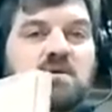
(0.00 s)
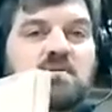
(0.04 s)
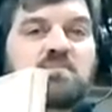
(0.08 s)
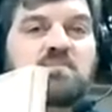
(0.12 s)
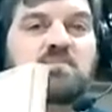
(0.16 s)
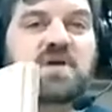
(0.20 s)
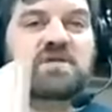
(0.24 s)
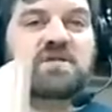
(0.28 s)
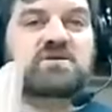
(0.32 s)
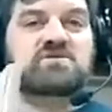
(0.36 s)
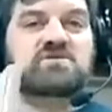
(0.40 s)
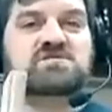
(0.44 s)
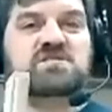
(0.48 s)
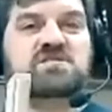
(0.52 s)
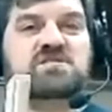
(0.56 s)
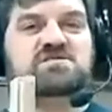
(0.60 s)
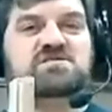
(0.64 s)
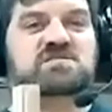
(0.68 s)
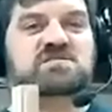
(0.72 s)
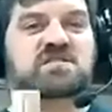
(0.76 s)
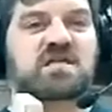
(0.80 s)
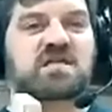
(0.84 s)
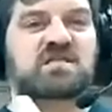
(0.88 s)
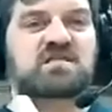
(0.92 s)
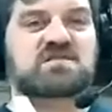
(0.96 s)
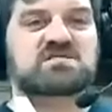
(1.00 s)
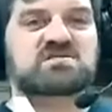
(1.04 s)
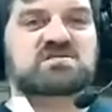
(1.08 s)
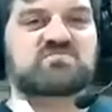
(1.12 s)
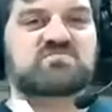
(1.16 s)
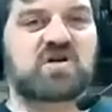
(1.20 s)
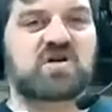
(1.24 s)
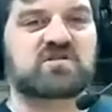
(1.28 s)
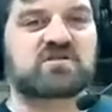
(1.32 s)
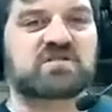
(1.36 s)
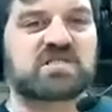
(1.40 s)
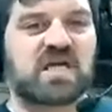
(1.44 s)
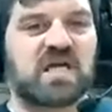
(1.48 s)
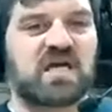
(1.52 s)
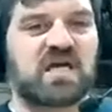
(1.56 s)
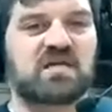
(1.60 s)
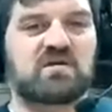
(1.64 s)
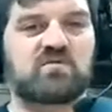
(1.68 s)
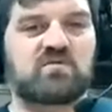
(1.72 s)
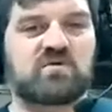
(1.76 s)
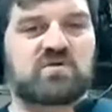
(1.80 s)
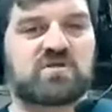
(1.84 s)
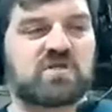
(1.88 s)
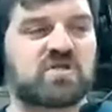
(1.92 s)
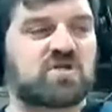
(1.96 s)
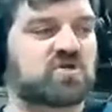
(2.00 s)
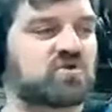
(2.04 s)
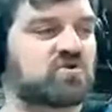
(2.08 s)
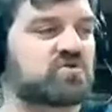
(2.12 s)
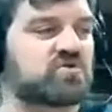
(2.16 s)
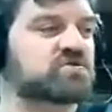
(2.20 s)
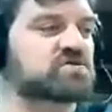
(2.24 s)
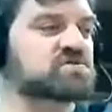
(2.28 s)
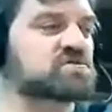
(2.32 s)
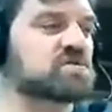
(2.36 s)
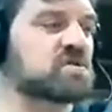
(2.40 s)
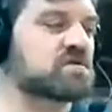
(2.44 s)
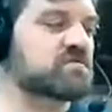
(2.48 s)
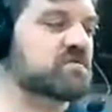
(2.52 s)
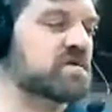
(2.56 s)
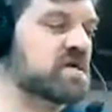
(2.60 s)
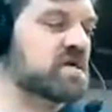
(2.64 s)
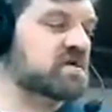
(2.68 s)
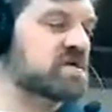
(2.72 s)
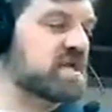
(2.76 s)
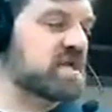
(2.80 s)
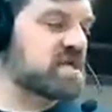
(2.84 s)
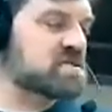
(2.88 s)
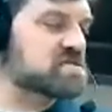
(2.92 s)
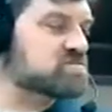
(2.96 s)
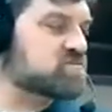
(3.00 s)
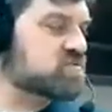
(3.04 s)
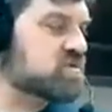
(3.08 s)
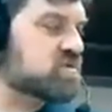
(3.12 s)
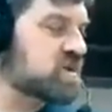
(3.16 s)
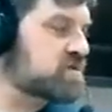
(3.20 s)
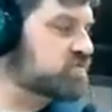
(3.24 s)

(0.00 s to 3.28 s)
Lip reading: By using a slightly smaller tenon with these shoulders all around, it has one